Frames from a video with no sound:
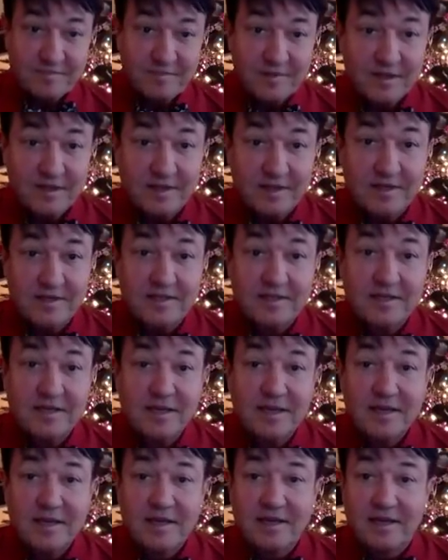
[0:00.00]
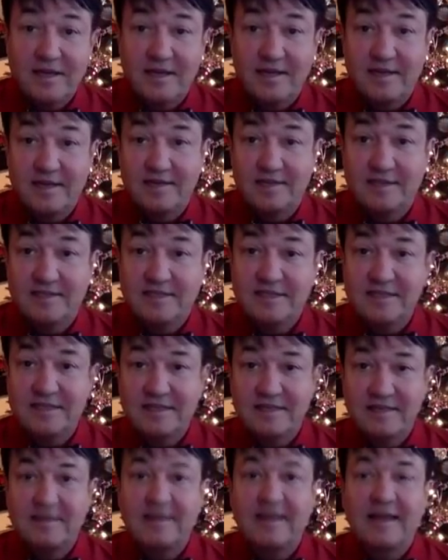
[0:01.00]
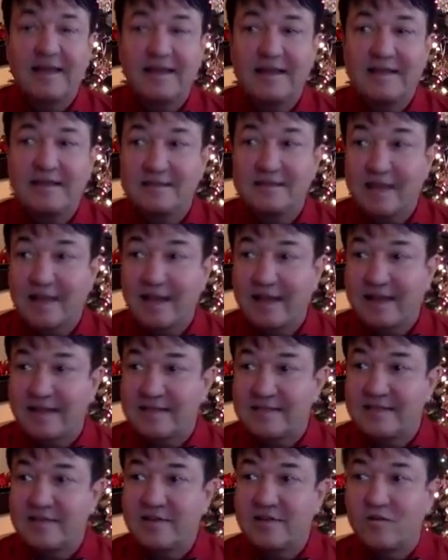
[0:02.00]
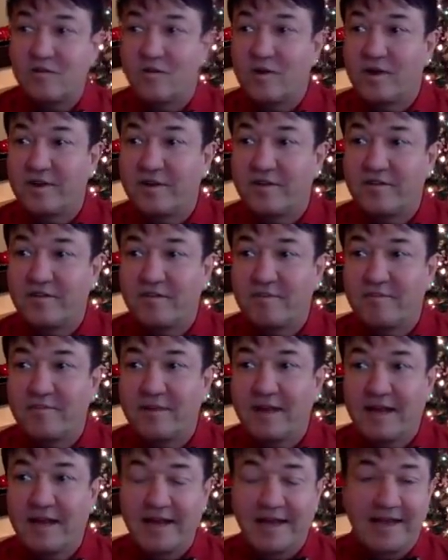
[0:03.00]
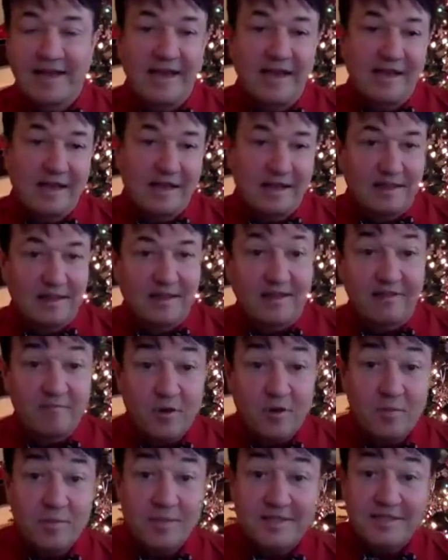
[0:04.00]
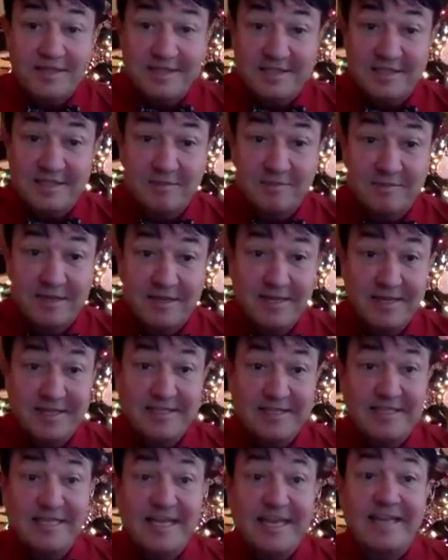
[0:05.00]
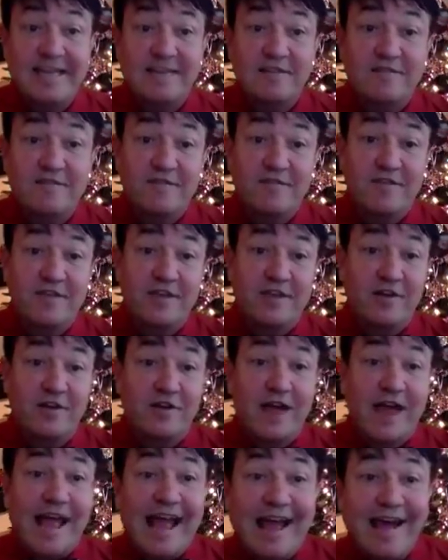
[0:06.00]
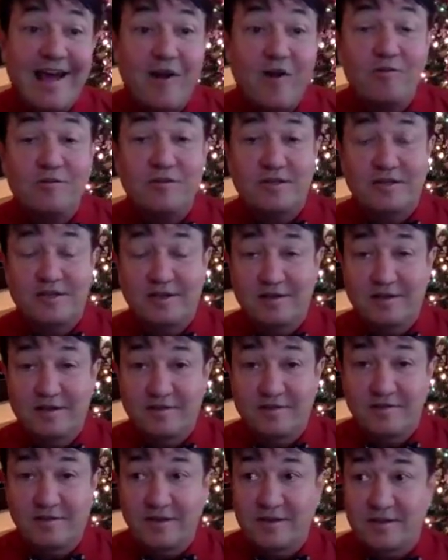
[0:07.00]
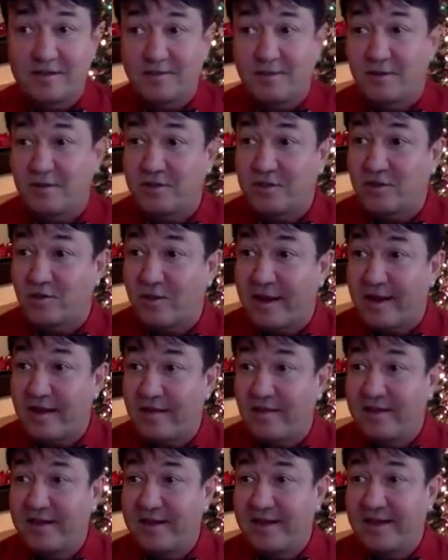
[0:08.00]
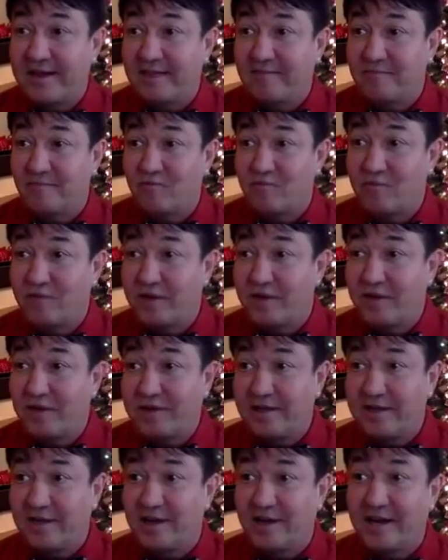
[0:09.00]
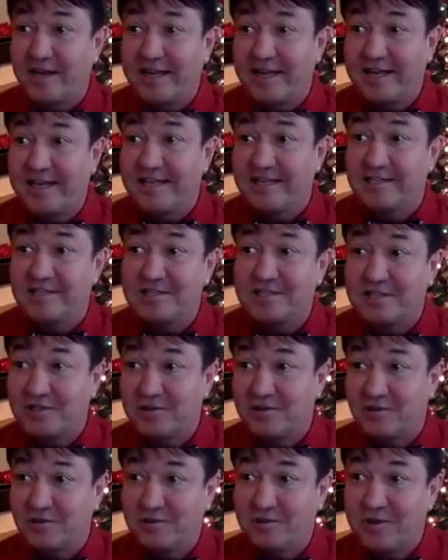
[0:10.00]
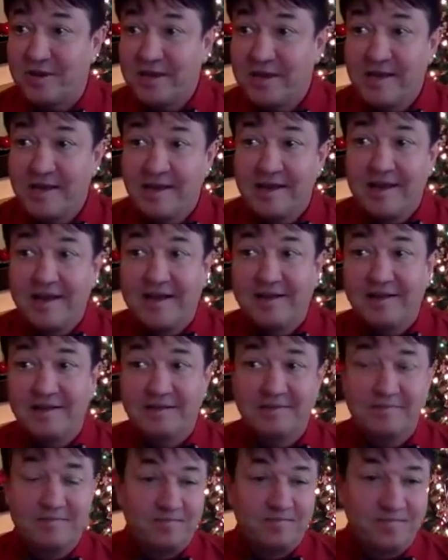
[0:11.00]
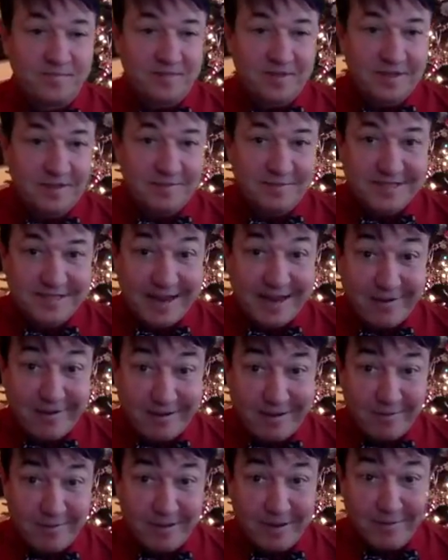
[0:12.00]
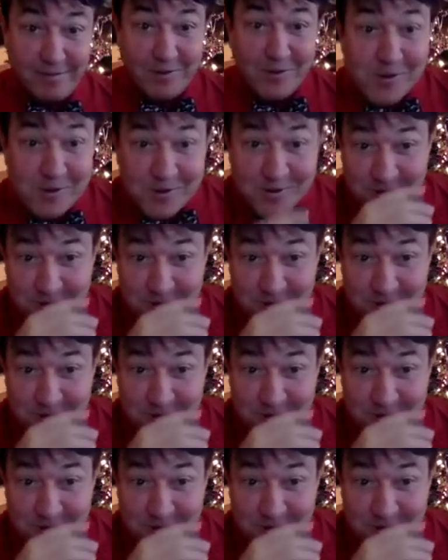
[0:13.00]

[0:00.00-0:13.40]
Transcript: and and uh, as i consider one of my life purposes to be to take the fear out of spirituality i'm really not into um, um scaring people